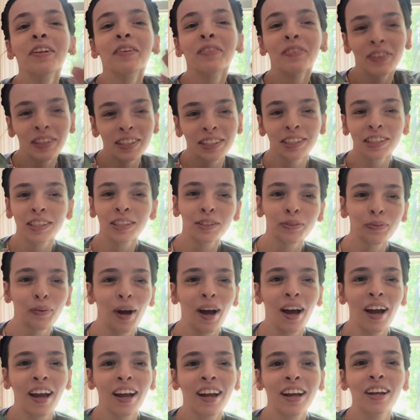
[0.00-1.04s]
This is
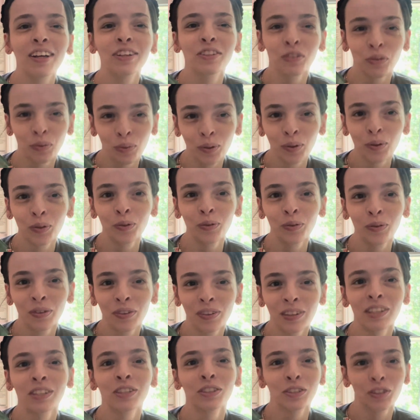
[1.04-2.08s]
why truth
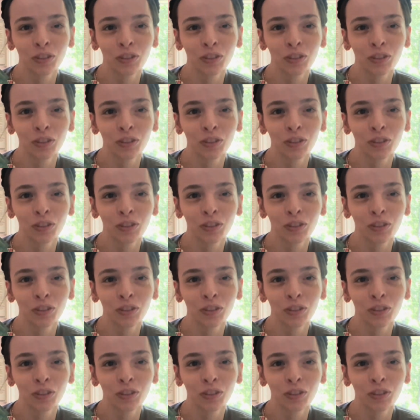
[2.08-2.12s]
is